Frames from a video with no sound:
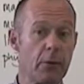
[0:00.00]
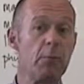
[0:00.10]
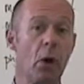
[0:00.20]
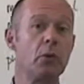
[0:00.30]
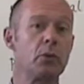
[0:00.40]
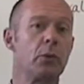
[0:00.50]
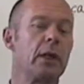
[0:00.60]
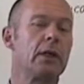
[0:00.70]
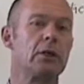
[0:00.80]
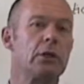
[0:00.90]
for most
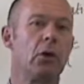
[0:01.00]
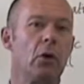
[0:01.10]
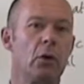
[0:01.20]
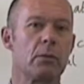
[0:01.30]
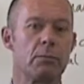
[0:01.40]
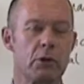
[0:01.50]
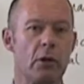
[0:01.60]
weeks, your